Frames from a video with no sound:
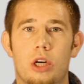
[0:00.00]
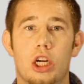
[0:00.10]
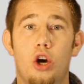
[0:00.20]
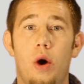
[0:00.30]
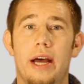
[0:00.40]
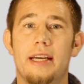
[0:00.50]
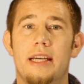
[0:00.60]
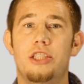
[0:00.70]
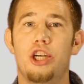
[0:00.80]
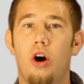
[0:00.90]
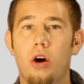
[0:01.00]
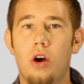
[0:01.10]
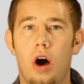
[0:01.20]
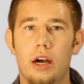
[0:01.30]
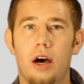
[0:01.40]
we're going to go ahead and get you all
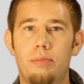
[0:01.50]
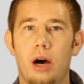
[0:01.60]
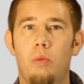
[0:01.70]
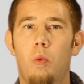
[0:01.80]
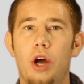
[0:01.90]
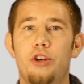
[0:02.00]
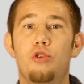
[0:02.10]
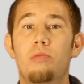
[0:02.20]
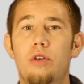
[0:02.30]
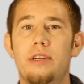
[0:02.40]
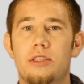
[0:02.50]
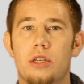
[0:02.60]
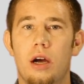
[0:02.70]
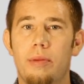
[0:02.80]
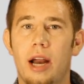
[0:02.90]
caught up on what new movies
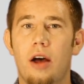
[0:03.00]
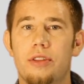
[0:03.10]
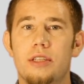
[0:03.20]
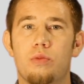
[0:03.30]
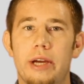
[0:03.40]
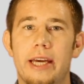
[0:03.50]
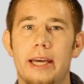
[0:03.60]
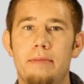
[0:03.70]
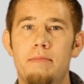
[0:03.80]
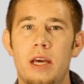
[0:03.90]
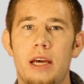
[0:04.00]
are coming out this weekend,